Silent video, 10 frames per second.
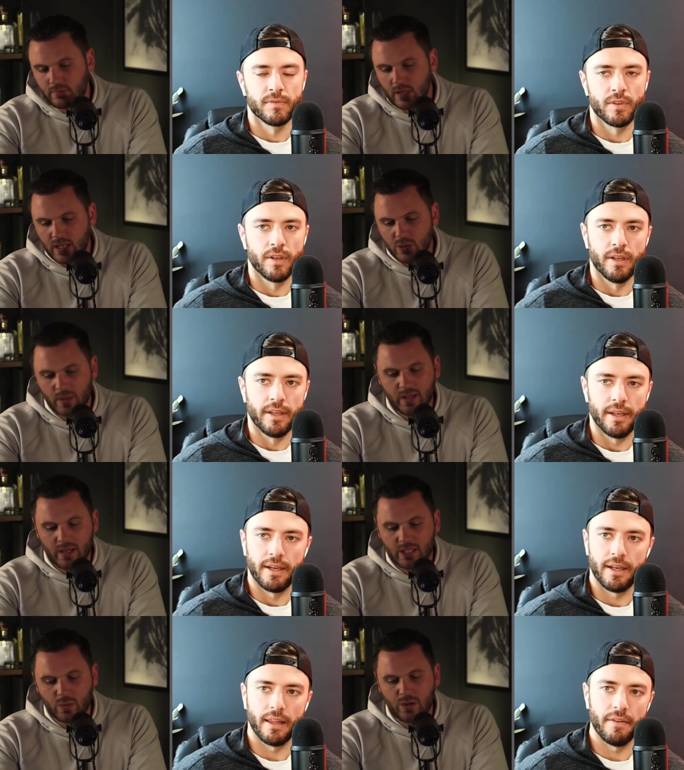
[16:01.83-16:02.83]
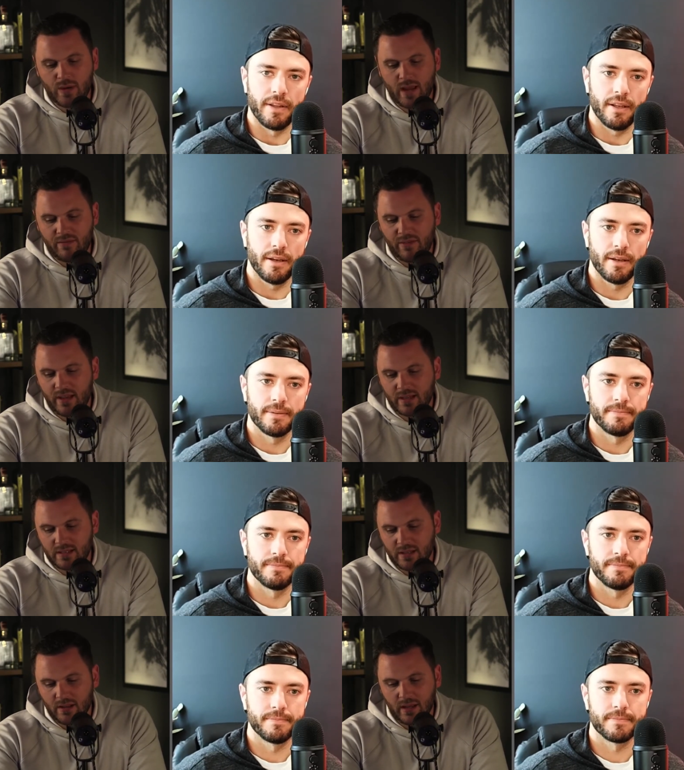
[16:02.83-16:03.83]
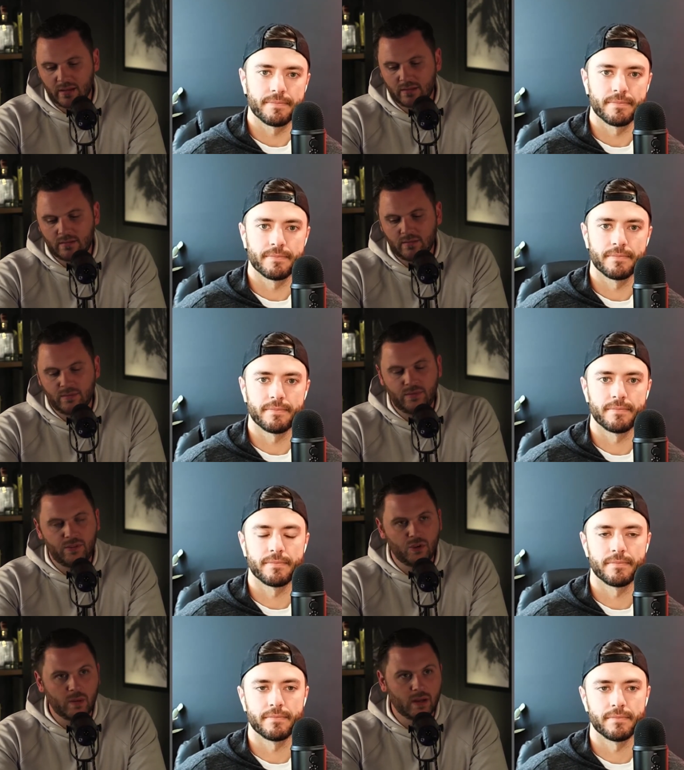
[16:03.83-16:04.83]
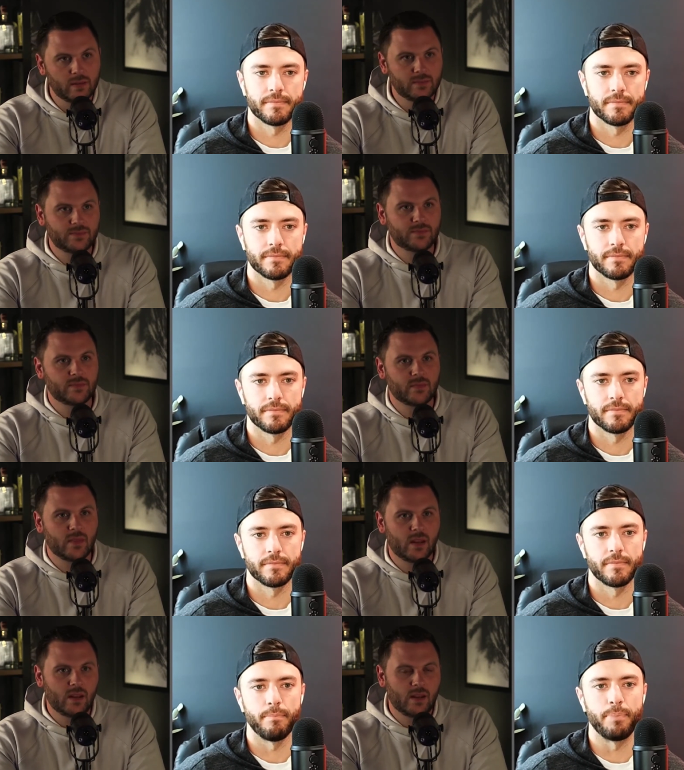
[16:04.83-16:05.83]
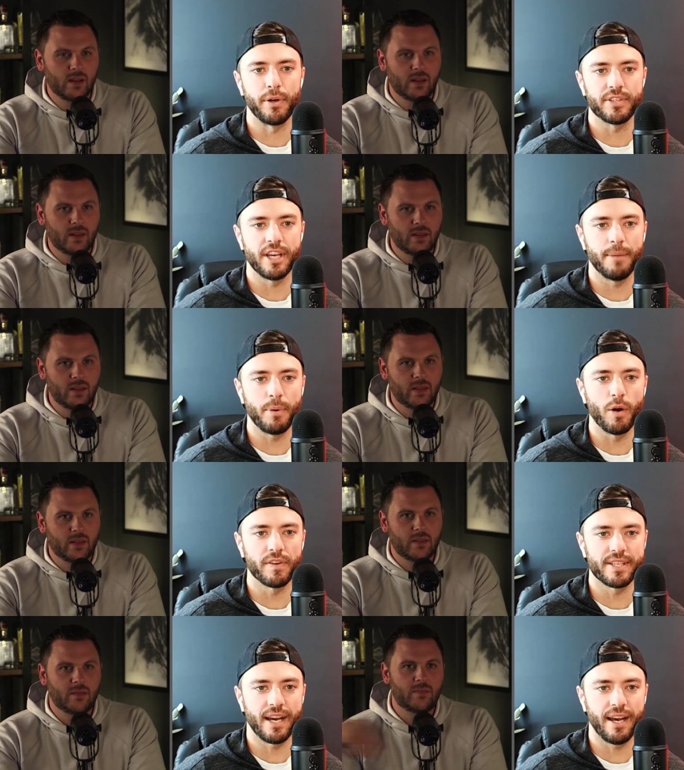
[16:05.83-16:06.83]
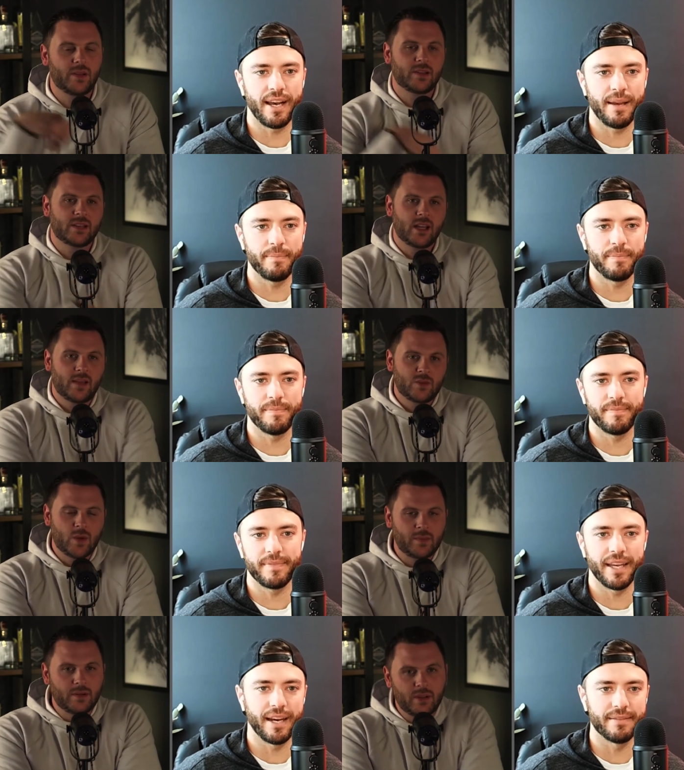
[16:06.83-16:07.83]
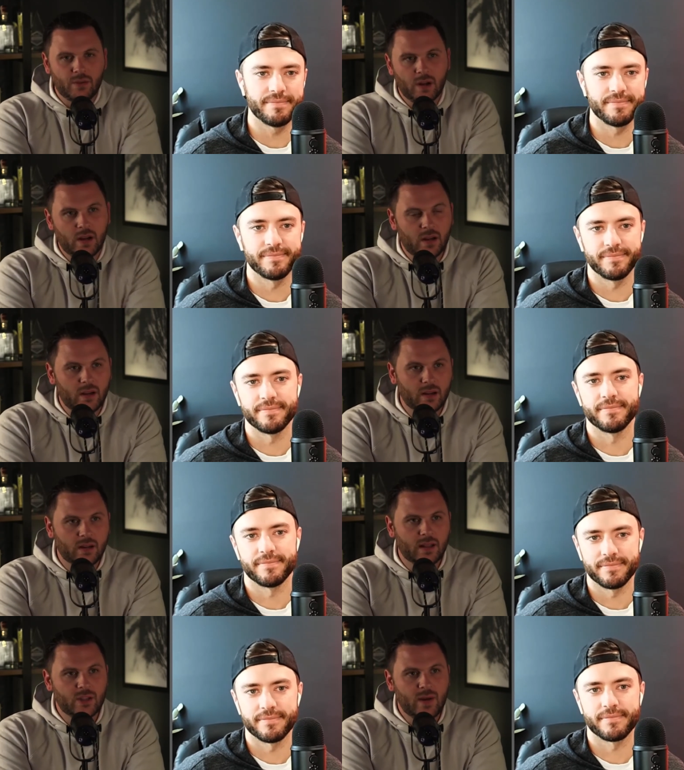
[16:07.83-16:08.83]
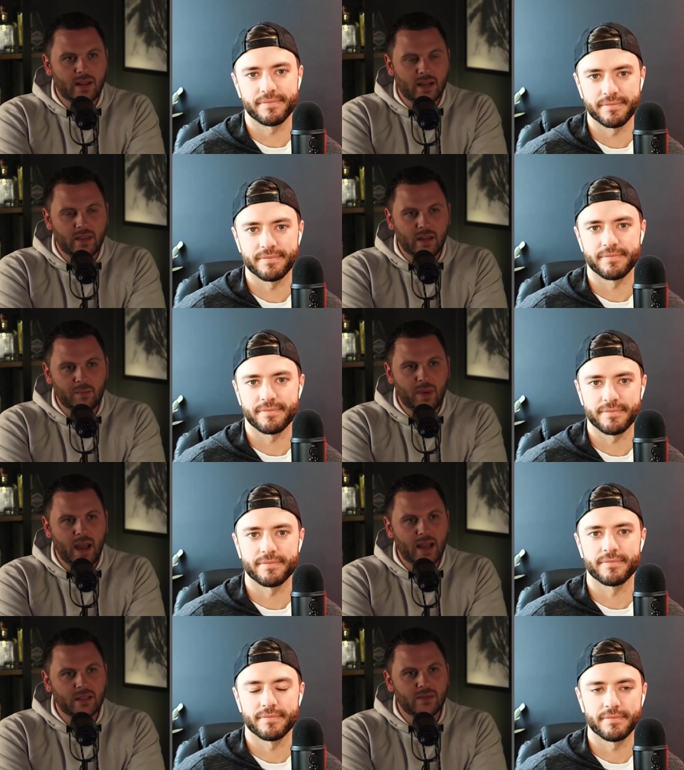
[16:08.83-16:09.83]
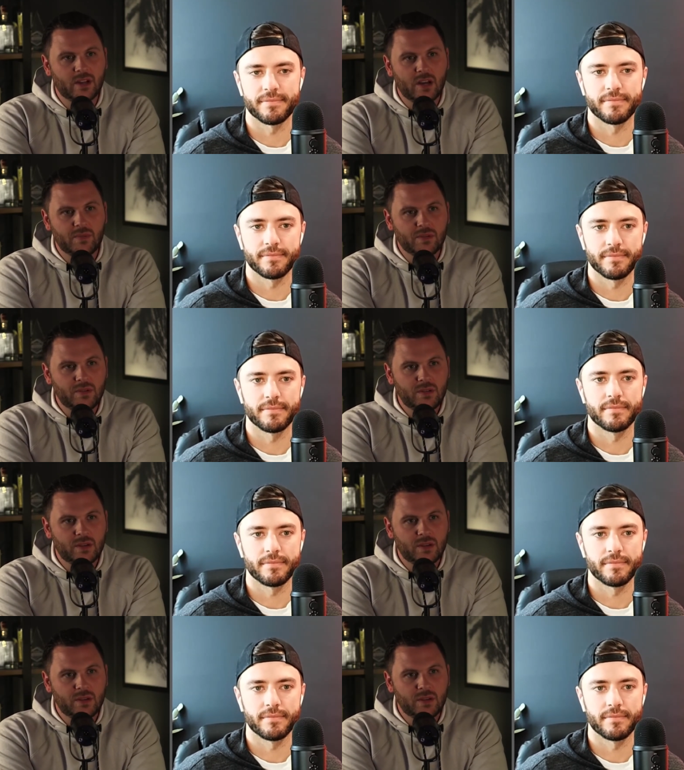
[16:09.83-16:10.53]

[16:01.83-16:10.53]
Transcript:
Speaker 1: It's when the it's when Love you it. have things that are like fuming. Built up over time. Built up, swept yeah. under the rug. That's why like I think passive couples,